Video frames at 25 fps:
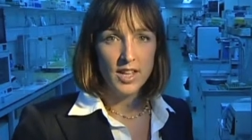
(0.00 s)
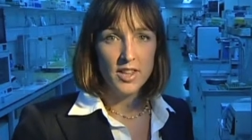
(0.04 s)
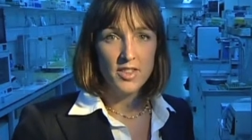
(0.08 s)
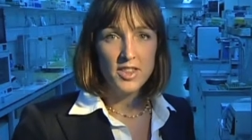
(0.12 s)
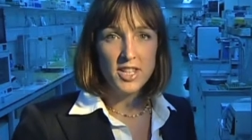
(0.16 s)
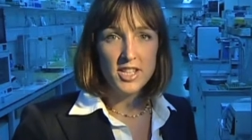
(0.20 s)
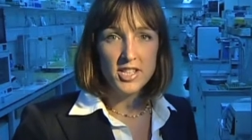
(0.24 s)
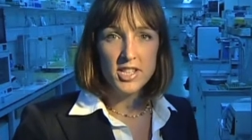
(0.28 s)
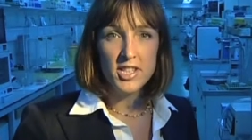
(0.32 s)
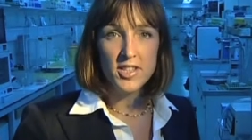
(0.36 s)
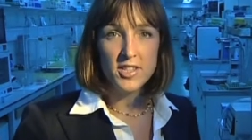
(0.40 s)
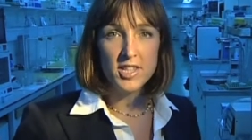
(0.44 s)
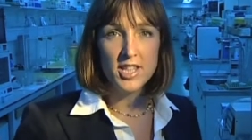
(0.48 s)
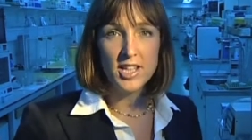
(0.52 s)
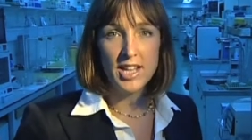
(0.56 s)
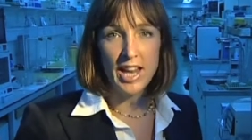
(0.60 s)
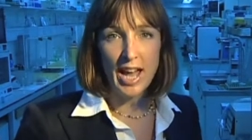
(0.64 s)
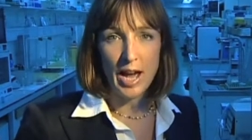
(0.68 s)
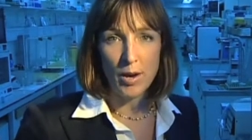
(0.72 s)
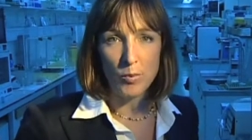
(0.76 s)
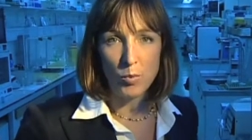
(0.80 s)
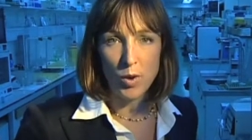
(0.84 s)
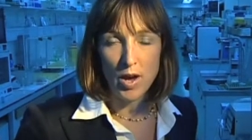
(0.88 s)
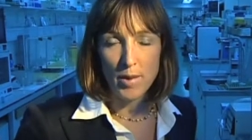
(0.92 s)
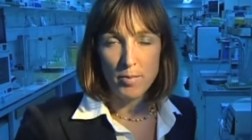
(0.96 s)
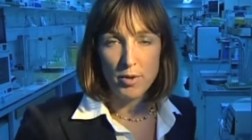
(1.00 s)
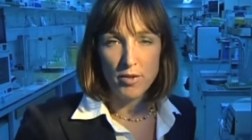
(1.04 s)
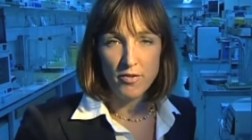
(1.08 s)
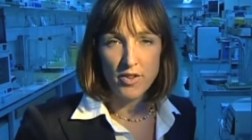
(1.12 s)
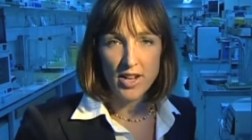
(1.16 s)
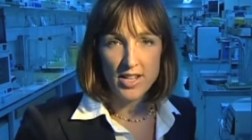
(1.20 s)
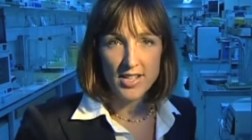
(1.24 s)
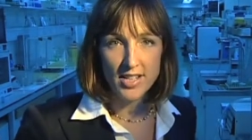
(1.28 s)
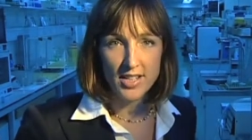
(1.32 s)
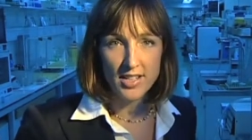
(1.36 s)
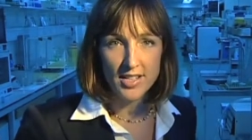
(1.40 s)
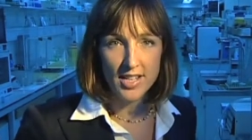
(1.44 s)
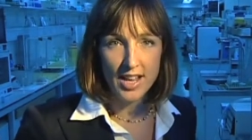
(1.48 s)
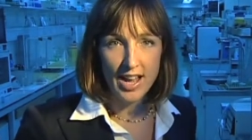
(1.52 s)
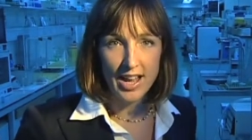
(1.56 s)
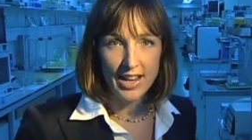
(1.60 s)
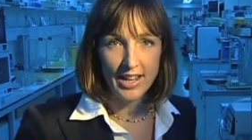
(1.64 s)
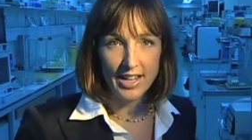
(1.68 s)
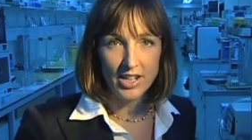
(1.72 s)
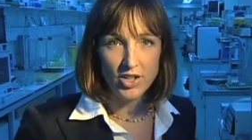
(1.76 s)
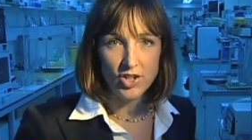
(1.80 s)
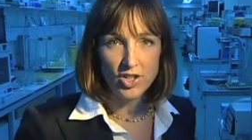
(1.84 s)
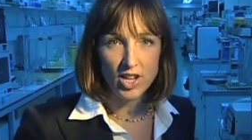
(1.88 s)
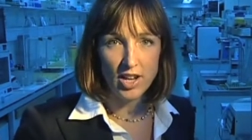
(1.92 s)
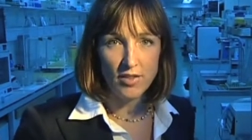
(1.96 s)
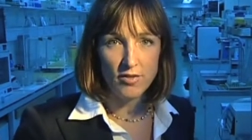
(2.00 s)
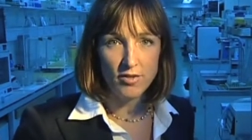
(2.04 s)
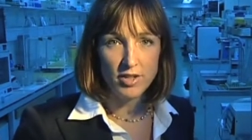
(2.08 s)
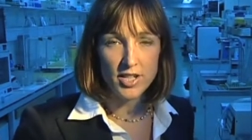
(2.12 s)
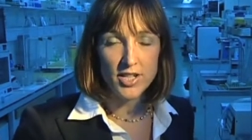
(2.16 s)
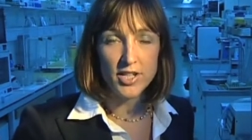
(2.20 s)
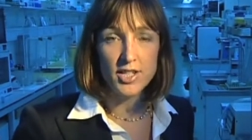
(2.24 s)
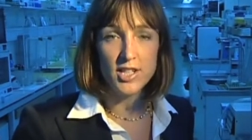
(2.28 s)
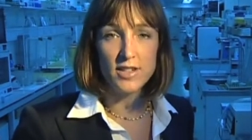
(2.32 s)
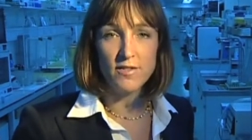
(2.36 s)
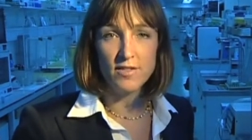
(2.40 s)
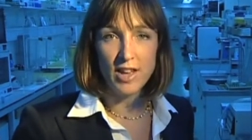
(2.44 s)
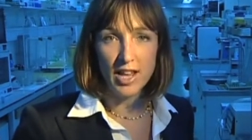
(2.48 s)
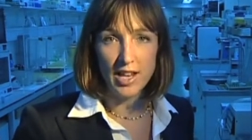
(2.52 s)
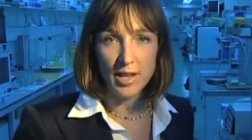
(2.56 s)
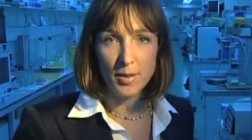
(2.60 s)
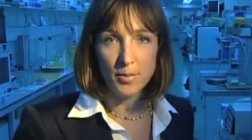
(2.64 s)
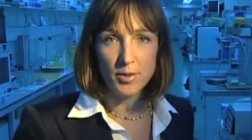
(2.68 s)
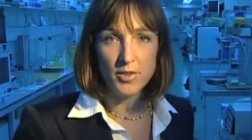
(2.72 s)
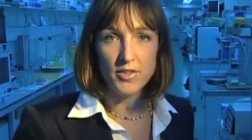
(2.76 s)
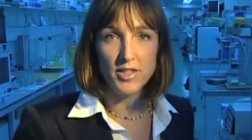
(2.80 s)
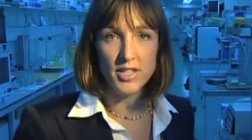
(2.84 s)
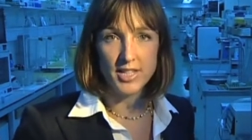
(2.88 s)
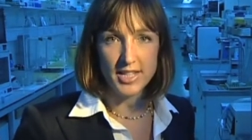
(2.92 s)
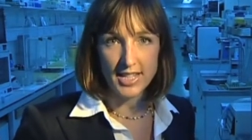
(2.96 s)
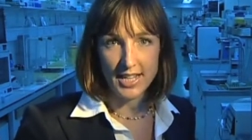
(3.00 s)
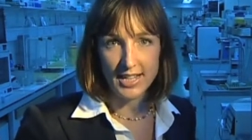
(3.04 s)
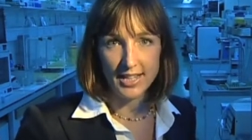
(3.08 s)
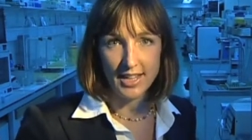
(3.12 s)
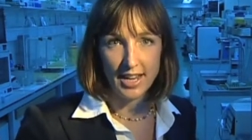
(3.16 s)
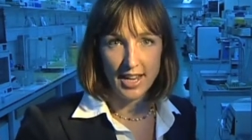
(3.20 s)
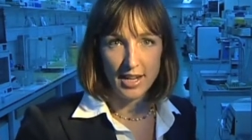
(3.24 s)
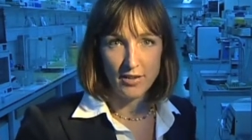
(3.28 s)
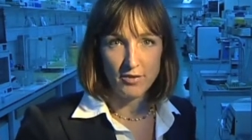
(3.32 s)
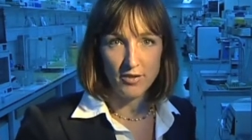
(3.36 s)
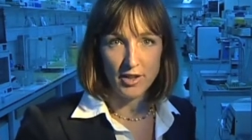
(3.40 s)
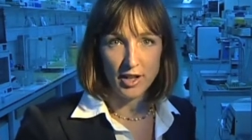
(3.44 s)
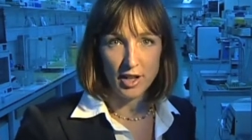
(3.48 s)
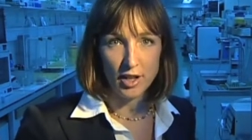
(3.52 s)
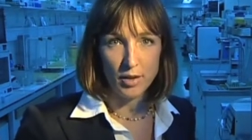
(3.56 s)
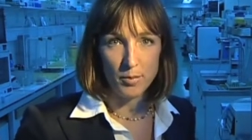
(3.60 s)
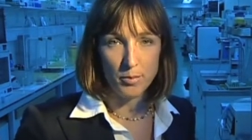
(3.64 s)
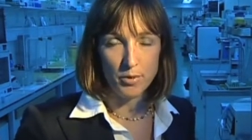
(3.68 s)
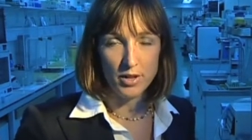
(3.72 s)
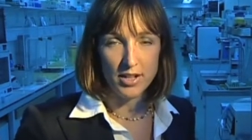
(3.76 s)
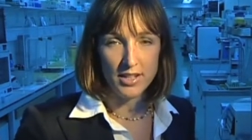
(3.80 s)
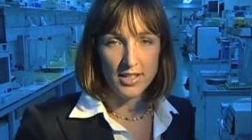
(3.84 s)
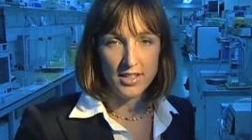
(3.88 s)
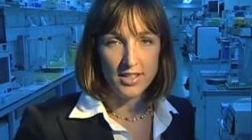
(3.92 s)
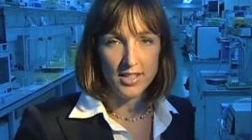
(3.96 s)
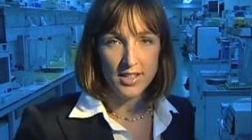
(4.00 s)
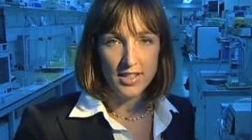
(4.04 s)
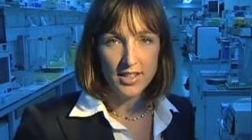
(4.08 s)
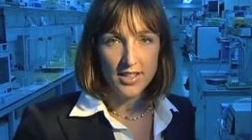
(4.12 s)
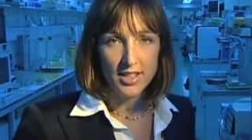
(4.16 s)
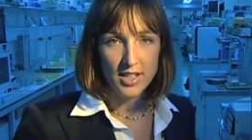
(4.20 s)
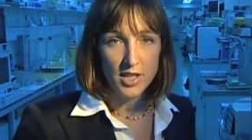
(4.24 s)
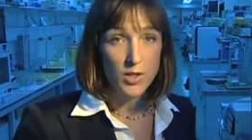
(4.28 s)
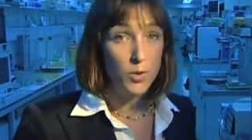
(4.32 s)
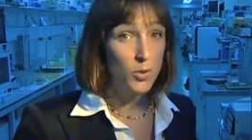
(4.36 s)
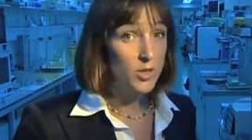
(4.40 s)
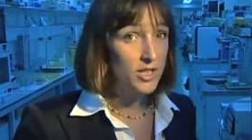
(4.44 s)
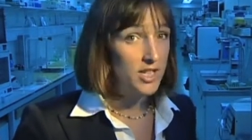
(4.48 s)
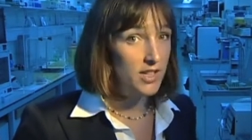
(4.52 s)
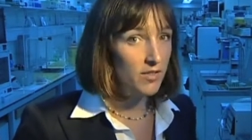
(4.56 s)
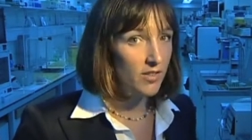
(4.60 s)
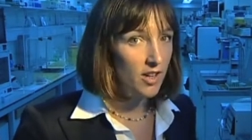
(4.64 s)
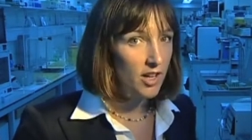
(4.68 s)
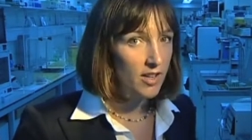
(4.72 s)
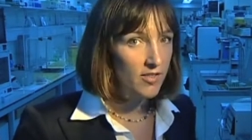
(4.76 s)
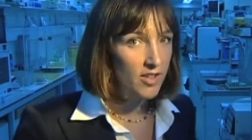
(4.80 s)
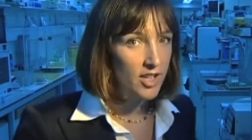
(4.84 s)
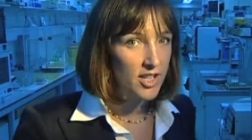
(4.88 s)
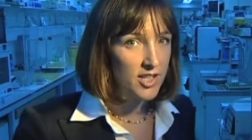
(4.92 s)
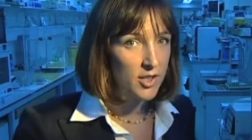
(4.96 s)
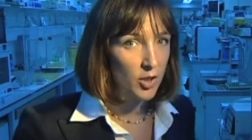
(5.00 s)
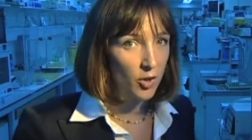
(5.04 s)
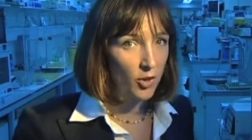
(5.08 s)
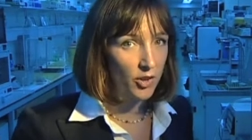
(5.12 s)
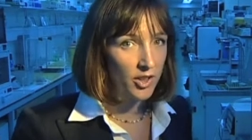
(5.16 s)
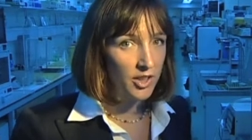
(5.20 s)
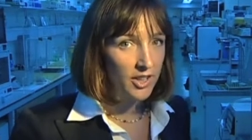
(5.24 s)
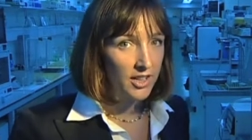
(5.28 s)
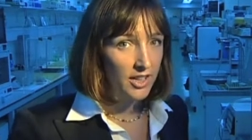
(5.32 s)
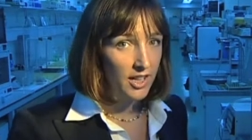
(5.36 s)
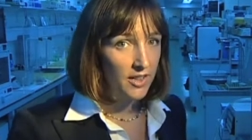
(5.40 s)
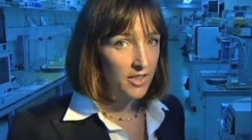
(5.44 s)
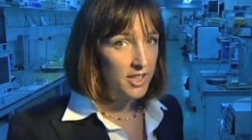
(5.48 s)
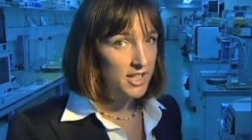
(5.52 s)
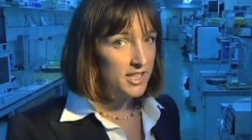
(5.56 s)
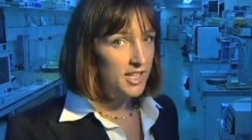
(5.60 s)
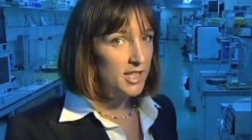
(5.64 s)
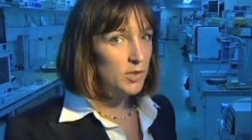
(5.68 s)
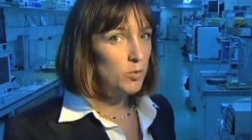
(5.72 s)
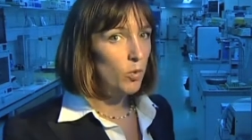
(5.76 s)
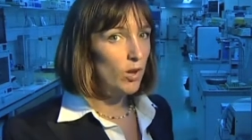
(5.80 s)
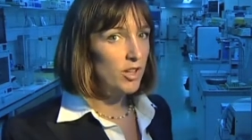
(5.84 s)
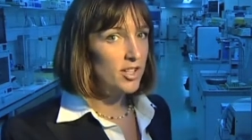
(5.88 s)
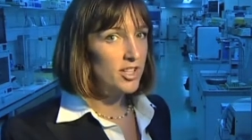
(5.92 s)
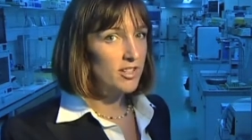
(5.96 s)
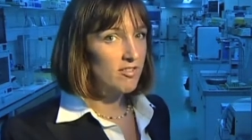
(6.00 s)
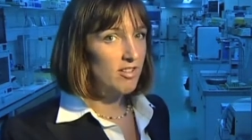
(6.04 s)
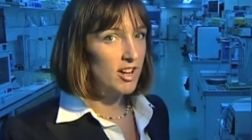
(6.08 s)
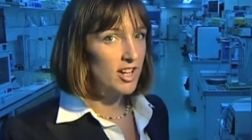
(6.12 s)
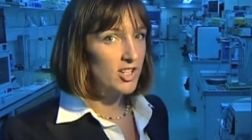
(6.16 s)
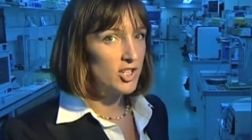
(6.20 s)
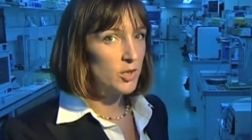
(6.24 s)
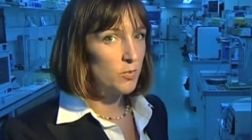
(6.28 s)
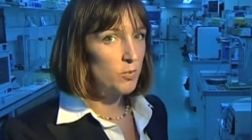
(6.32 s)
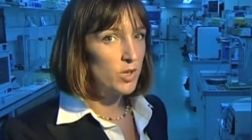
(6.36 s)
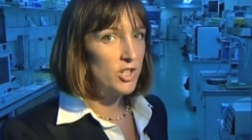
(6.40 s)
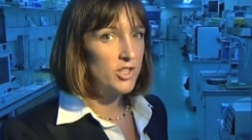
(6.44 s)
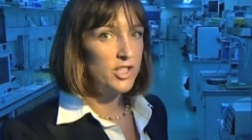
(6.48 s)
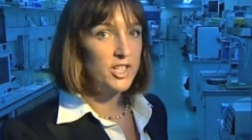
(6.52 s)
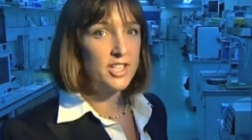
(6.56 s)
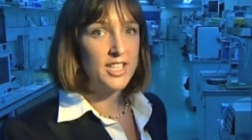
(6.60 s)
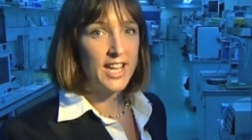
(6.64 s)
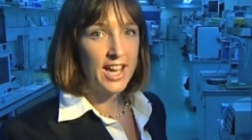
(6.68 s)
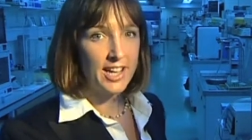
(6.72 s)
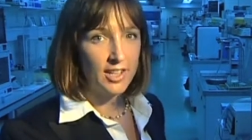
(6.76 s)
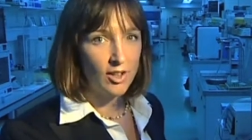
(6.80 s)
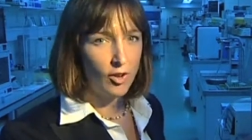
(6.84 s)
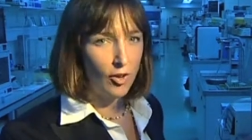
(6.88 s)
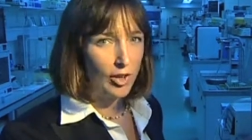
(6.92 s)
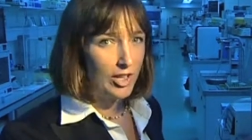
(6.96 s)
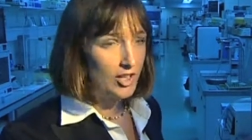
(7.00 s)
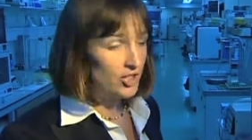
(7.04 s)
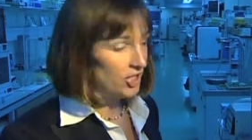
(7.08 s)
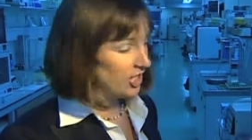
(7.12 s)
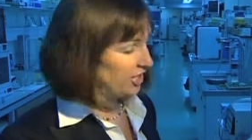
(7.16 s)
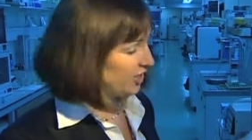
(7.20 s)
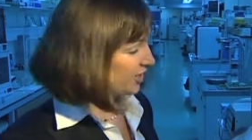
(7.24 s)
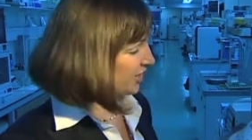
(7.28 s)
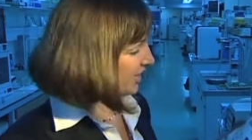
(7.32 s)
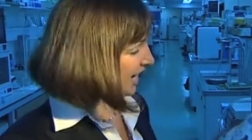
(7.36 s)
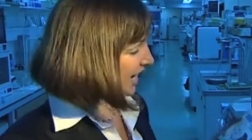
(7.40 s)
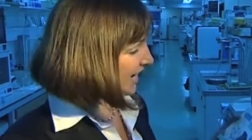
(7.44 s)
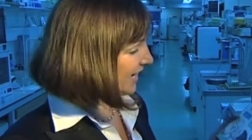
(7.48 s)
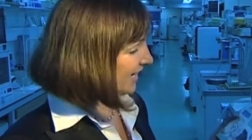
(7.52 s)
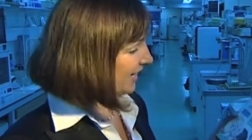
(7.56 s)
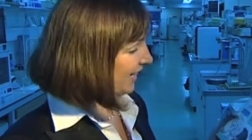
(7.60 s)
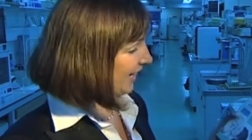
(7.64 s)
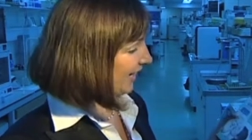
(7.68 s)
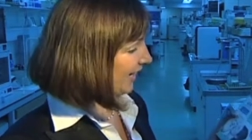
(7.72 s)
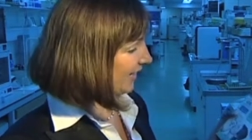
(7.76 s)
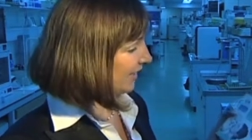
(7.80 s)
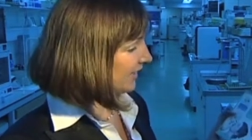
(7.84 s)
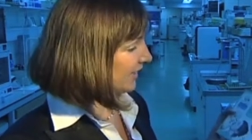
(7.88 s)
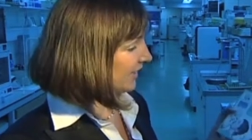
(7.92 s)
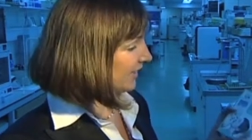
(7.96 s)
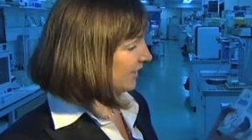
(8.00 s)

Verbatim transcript: This is the lab where Professor Sir Alec Jeffreys developed the DNA fingerprint. 25 years on, and this is one direction which the technology is taking.